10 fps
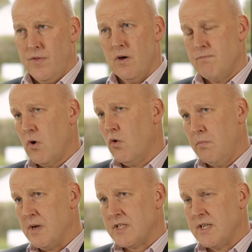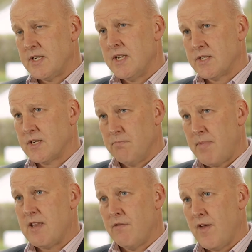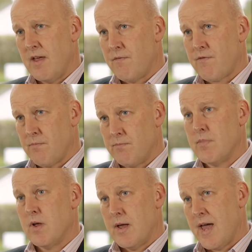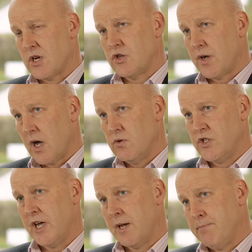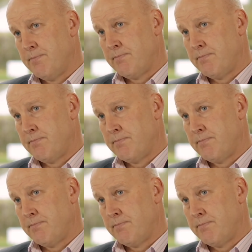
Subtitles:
that all businesses could benefit from Action Coaching.